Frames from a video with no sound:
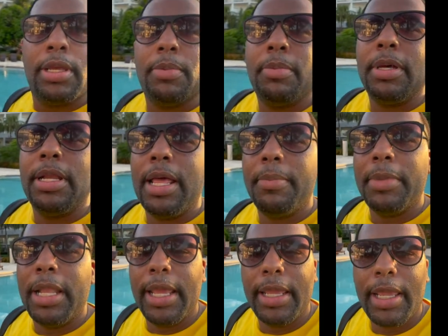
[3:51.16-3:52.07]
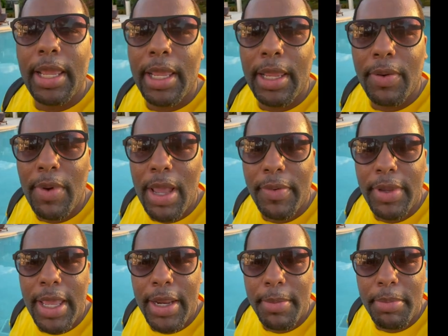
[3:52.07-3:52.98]
But I'm like, hey, why we
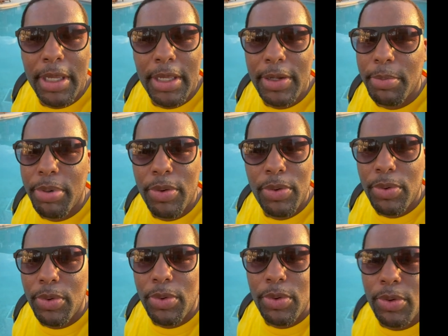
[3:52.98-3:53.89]
gotta be in the pool?